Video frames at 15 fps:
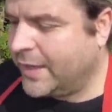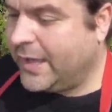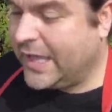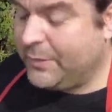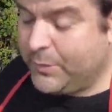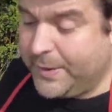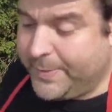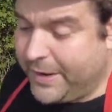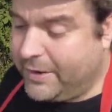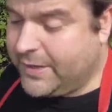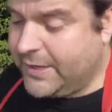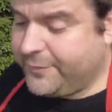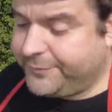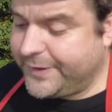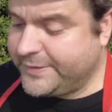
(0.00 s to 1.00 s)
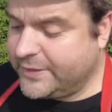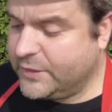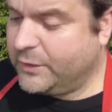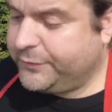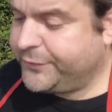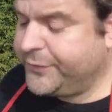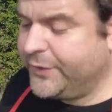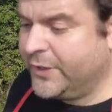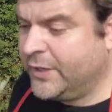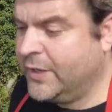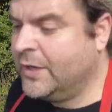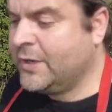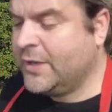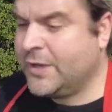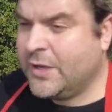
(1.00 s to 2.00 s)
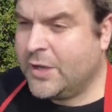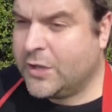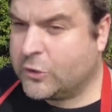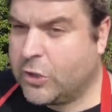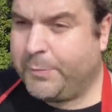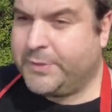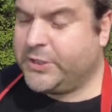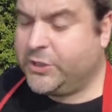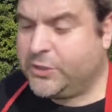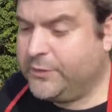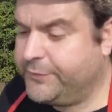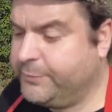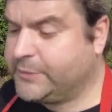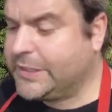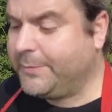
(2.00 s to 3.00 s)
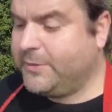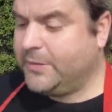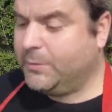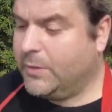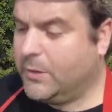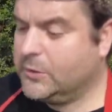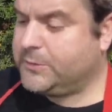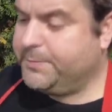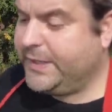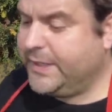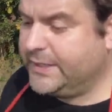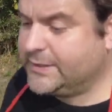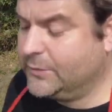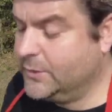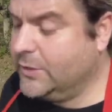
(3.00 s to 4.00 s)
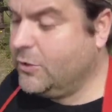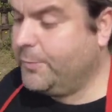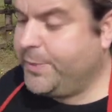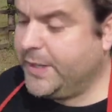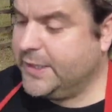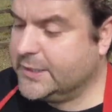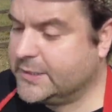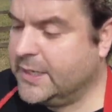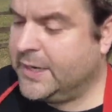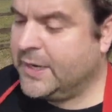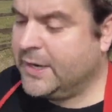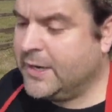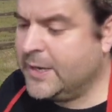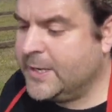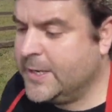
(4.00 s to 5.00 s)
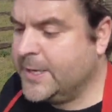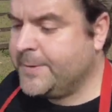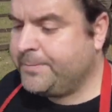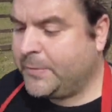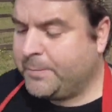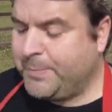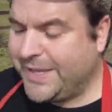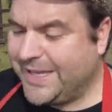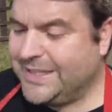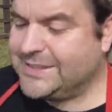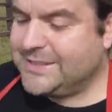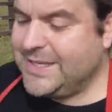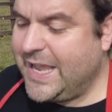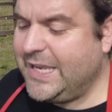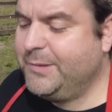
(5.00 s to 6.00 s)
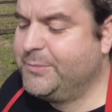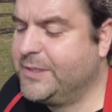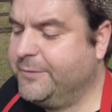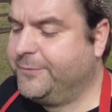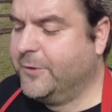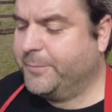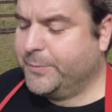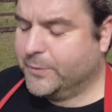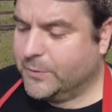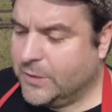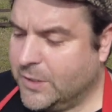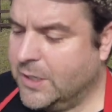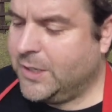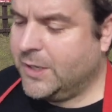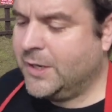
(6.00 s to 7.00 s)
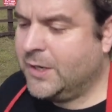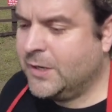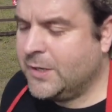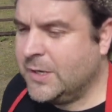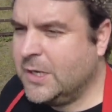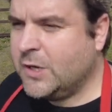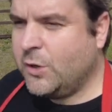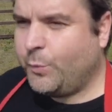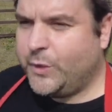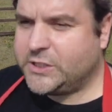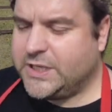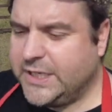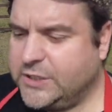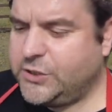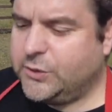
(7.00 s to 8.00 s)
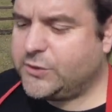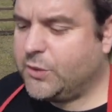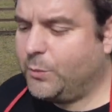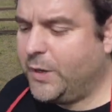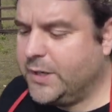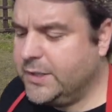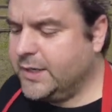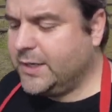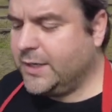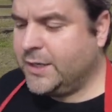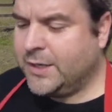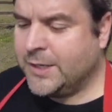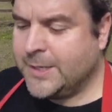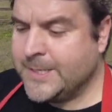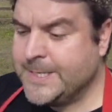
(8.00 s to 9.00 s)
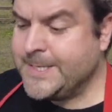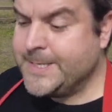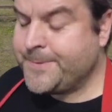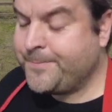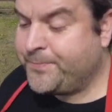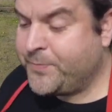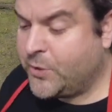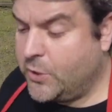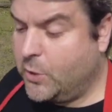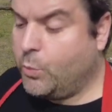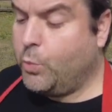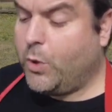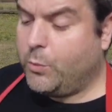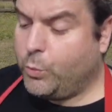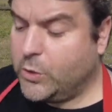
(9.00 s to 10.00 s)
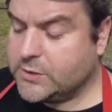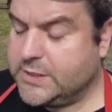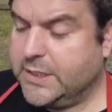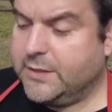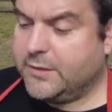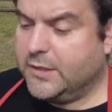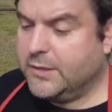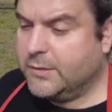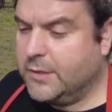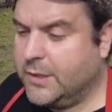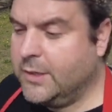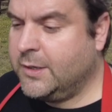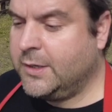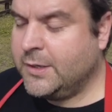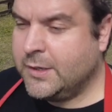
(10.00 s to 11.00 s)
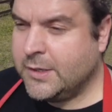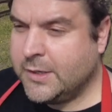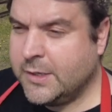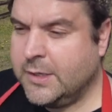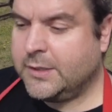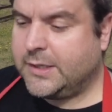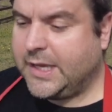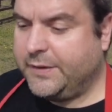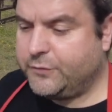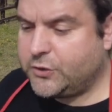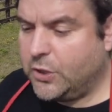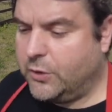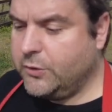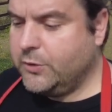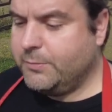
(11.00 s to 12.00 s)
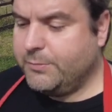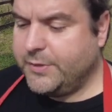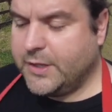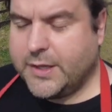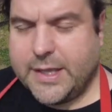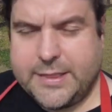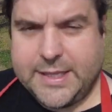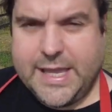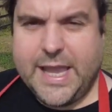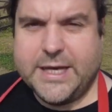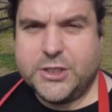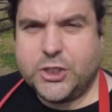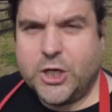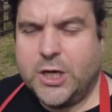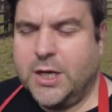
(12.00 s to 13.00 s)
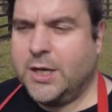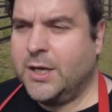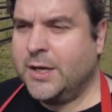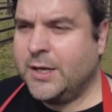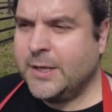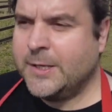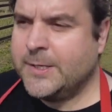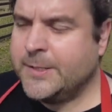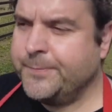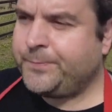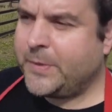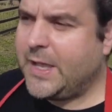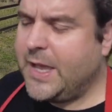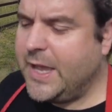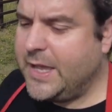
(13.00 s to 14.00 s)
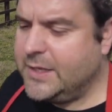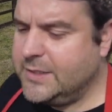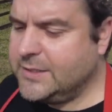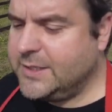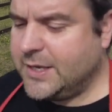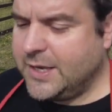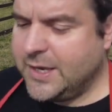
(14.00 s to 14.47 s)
And we apparently have fended off competition from some of the world's biggest, or Europeans' biggest names in football. Which leads you to wonder, you know, what was it that gave Tottenham the edge? And